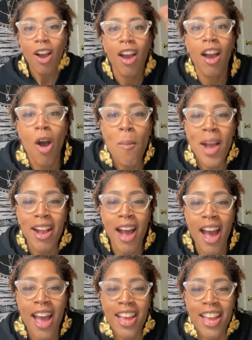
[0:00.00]
Oh my
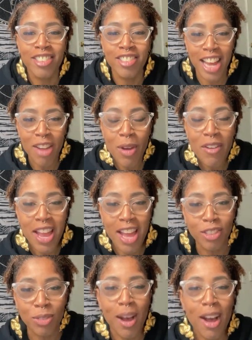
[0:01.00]
God, in January
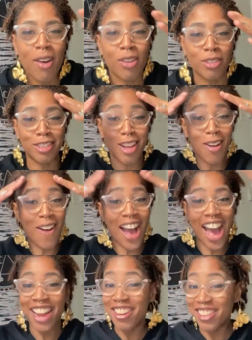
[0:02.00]
as well. So
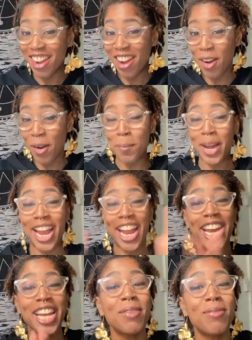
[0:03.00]
I don't know. But
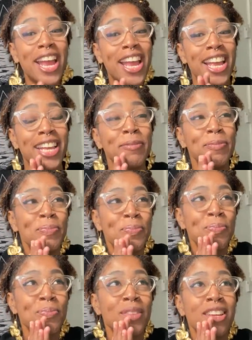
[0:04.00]
anyway,
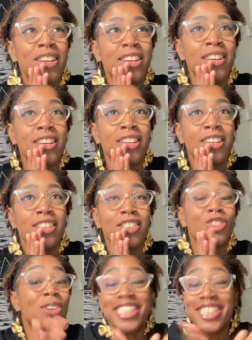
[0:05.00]

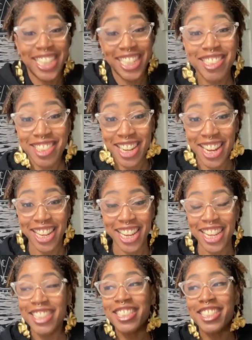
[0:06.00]
transitioning
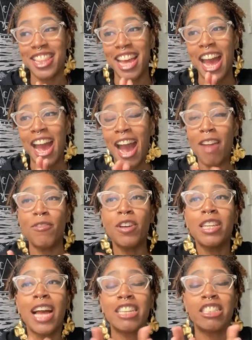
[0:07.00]
into that, I feel
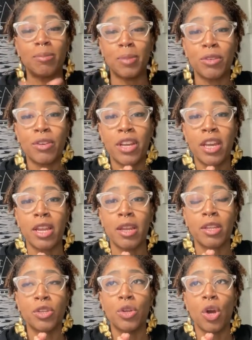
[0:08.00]
like spirit,
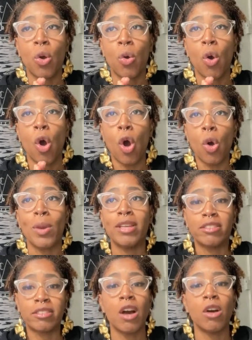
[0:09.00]

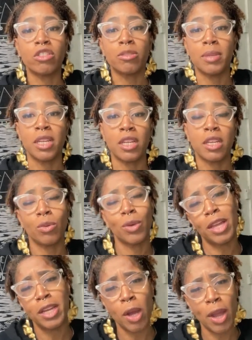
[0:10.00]
always tells me, and